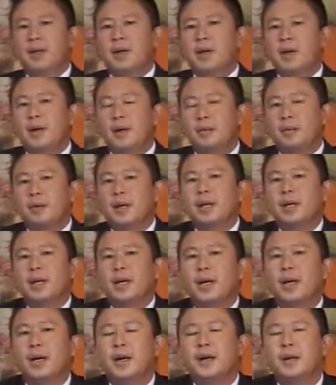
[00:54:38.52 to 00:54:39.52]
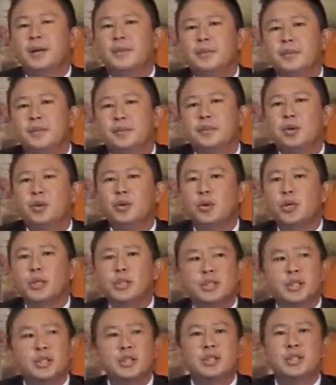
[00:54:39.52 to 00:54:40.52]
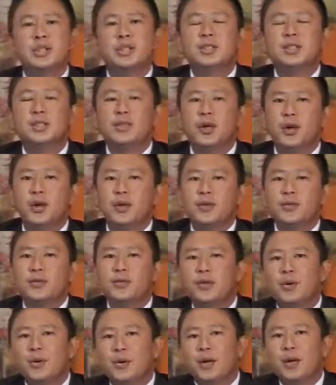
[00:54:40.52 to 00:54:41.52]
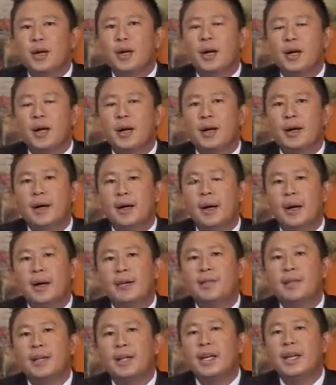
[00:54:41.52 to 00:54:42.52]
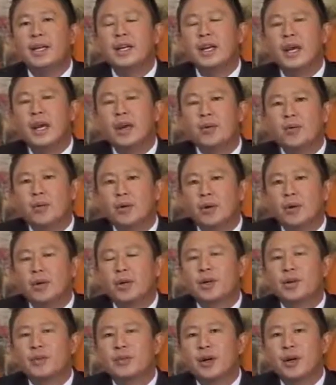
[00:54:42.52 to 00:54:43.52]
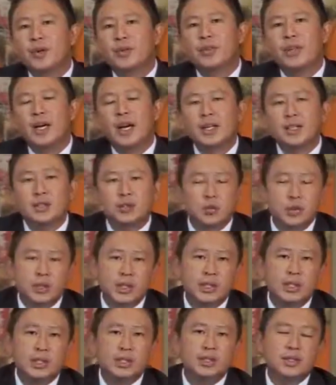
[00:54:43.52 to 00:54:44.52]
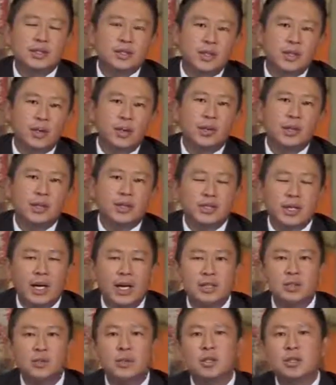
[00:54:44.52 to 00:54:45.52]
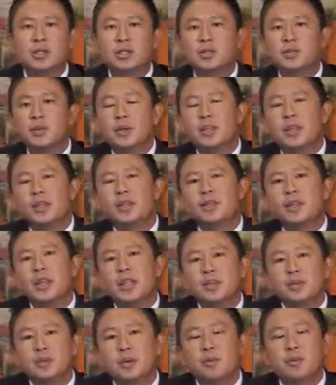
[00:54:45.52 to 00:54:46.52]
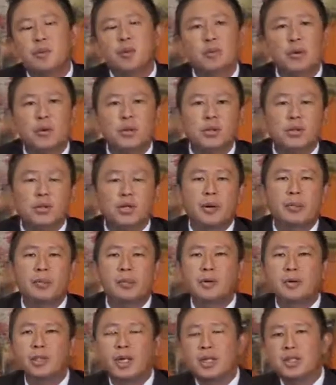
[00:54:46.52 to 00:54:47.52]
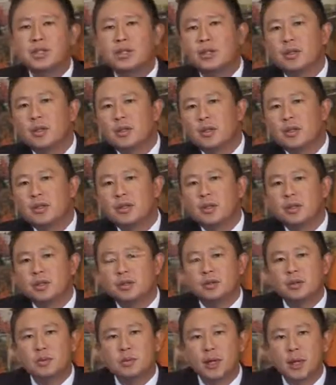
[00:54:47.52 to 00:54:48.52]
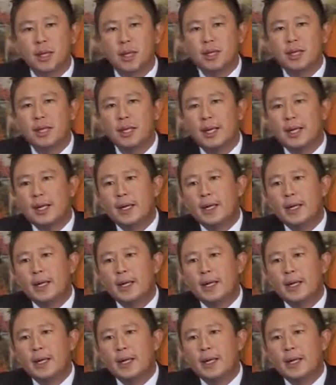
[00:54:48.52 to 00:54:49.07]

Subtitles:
Yeah, I mean, Mauritius is known for having a network of tax treaties, not only tax treaties, but investment promotion and protection agreement as well.